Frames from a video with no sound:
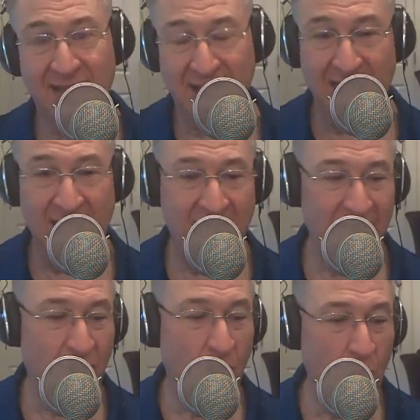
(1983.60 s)
the
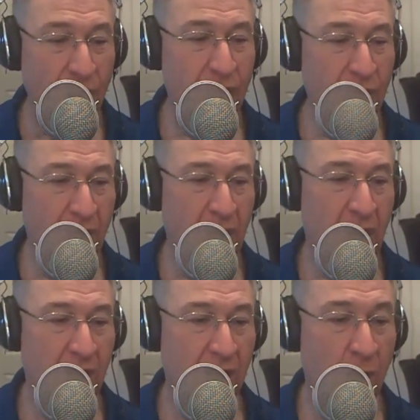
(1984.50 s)

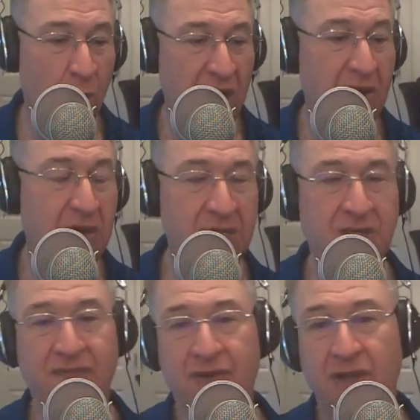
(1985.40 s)
overall
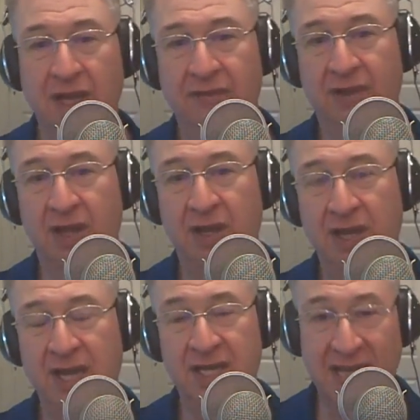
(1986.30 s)
awareness of
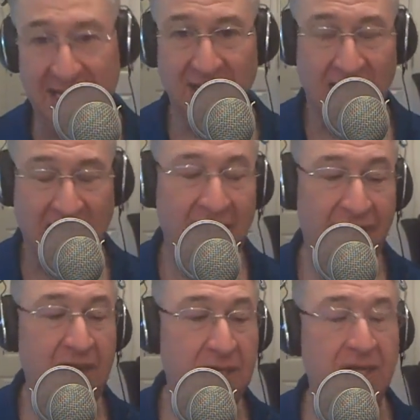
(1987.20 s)
Cleveland is as a
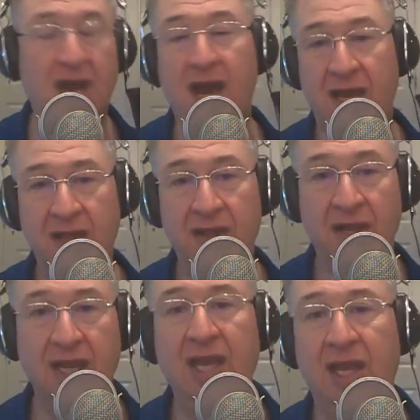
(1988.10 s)
laughingstock in the
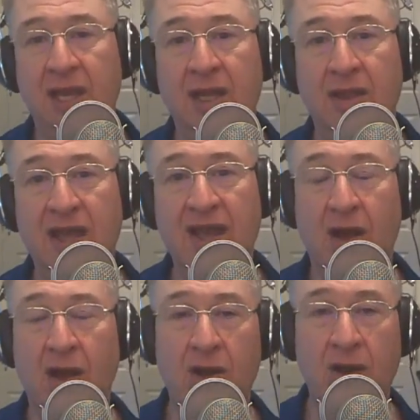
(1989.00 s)
league. They
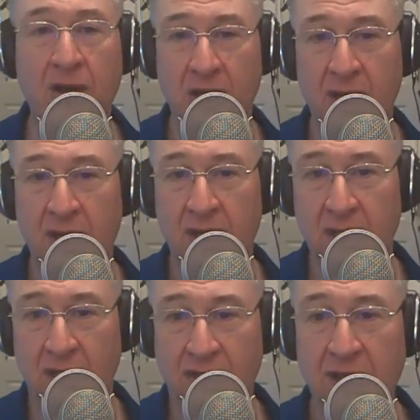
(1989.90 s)
are
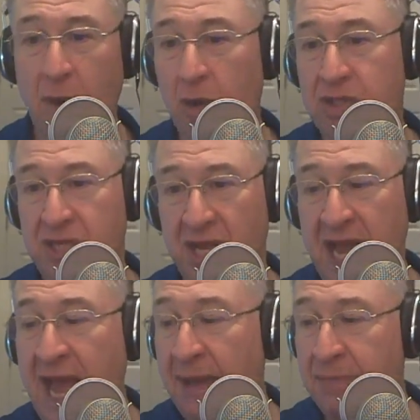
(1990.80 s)
the most
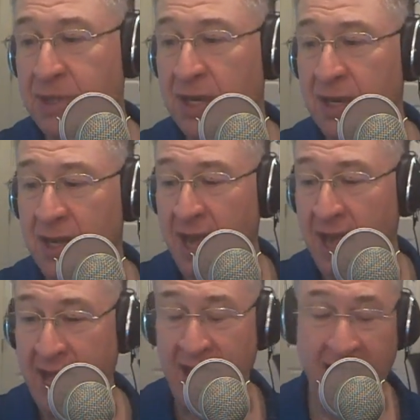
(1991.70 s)
inept,
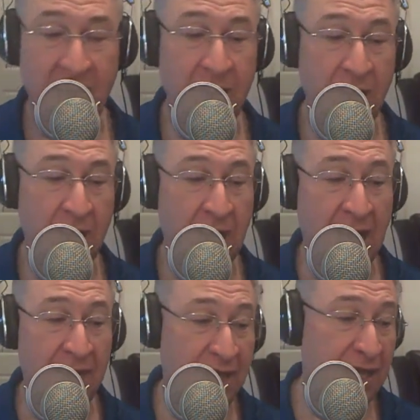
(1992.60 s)
and
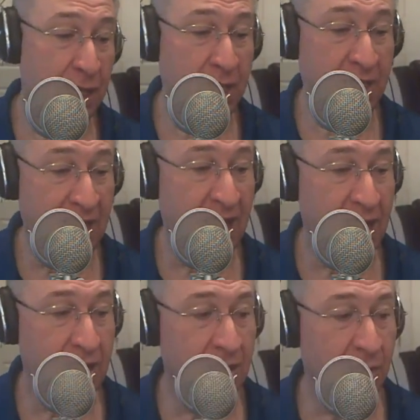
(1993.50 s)
I think in the
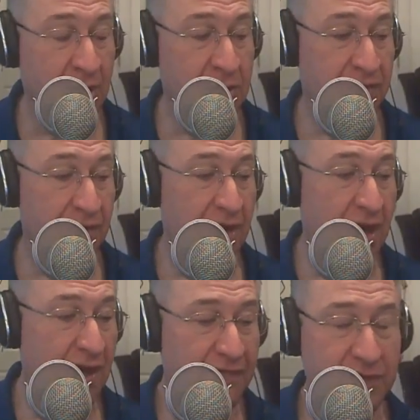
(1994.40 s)
end, the Browns front
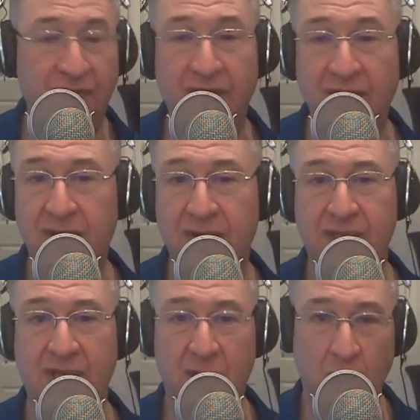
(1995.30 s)
office
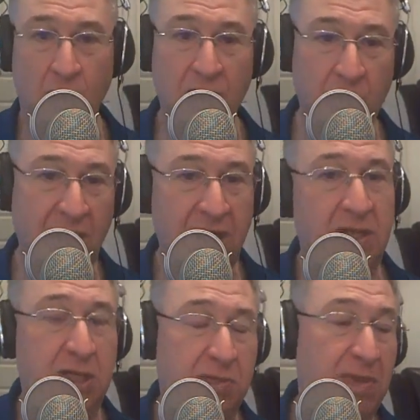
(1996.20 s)
feels that the only way to
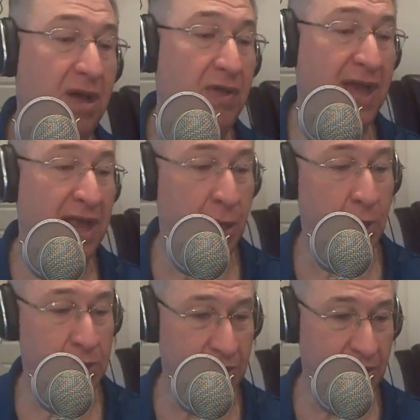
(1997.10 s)
dispel that
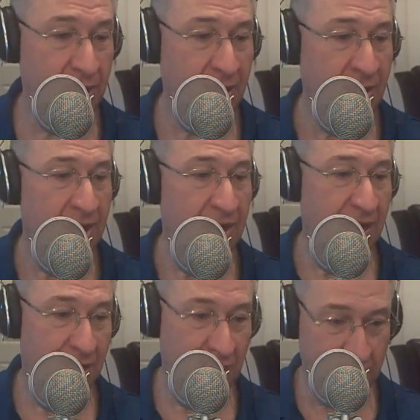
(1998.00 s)
notion
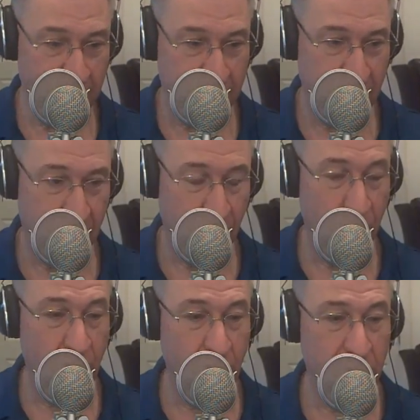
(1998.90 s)
is
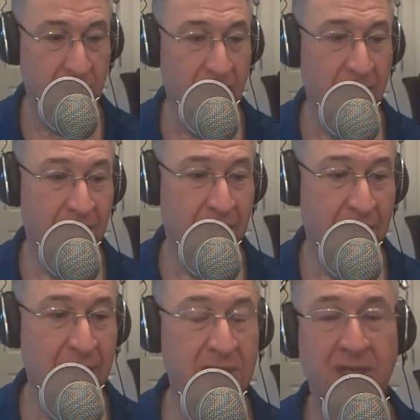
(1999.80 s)
through some
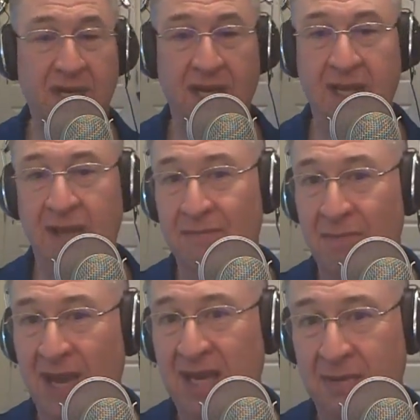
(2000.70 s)
publicity that
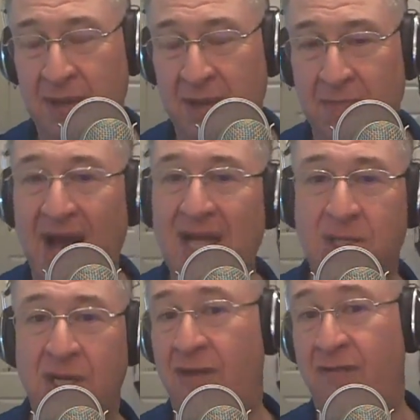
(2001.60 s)
might be
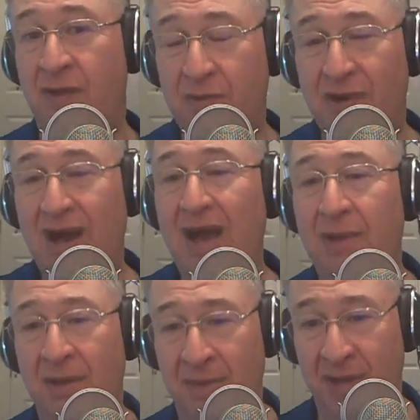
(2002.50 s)
positive. The
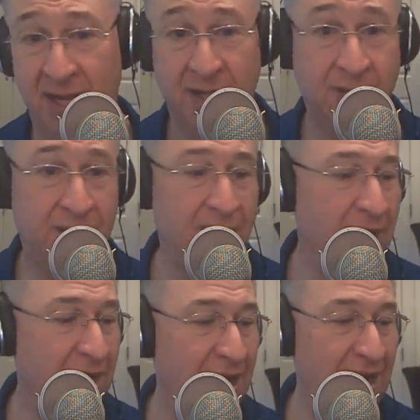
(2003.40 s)
problem is
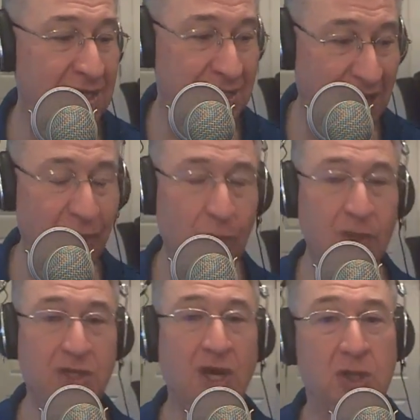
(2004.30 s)
that
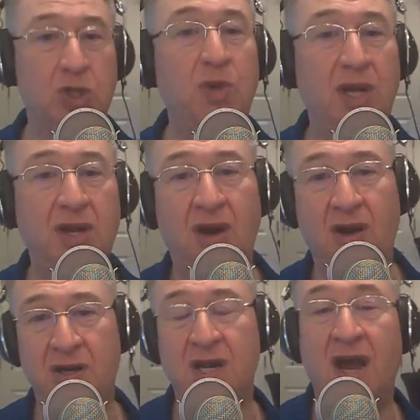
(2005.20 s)
everyone's going to tune into
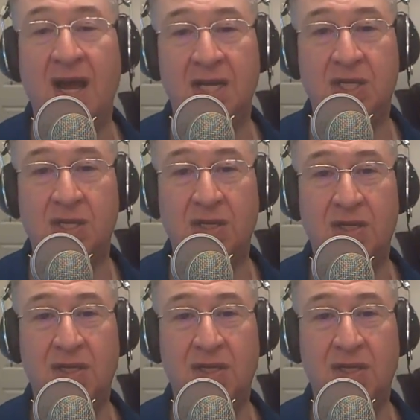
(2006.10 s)
Hard Knocks